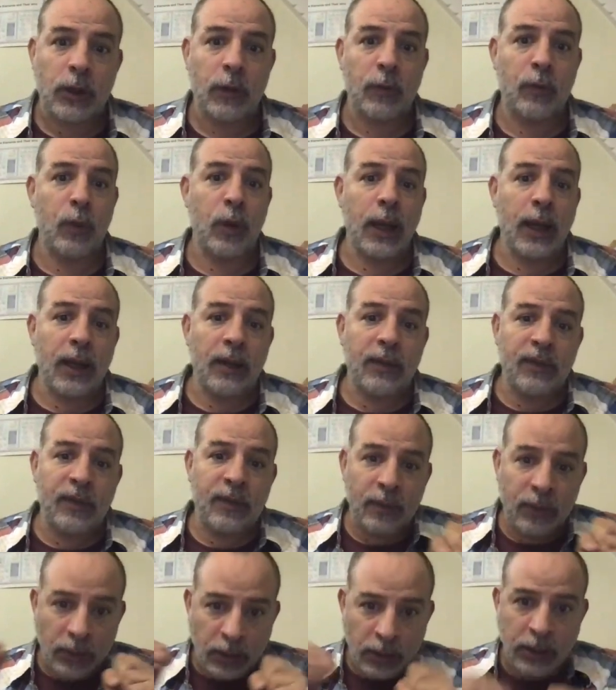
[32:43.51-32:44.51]
if we have
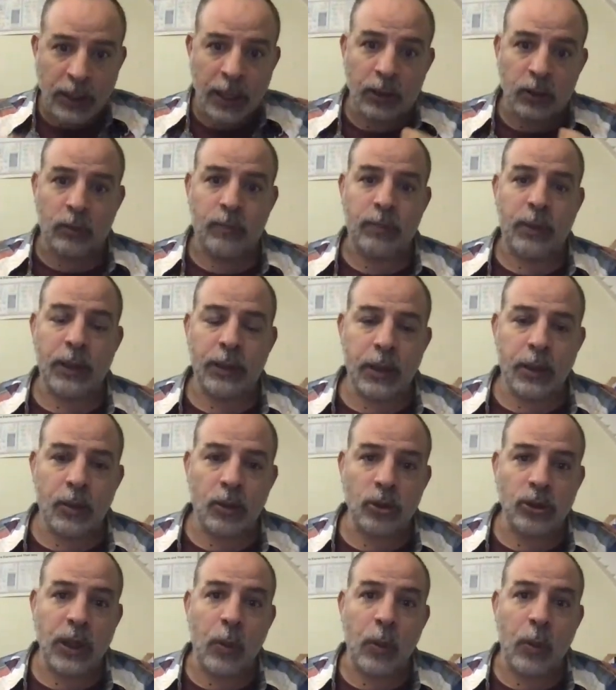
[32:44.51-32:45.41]
nanoparticles,